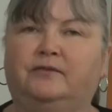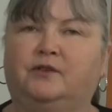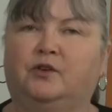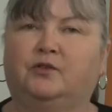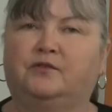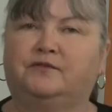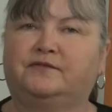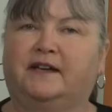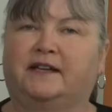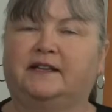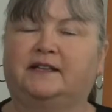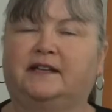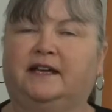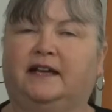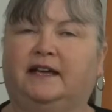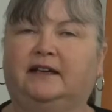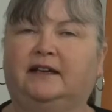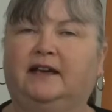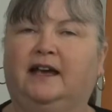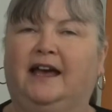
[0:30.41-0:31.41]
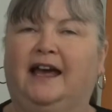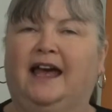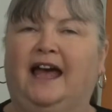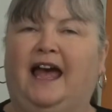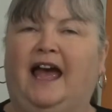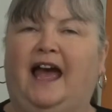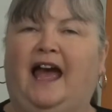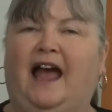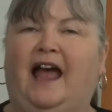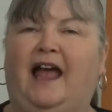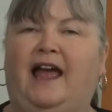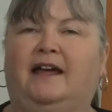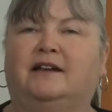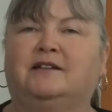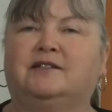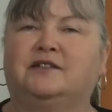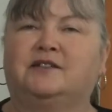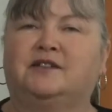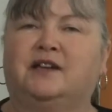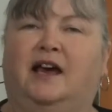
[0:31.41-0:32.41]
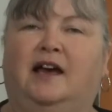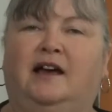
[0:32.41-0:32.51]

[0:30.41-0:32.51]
your funding and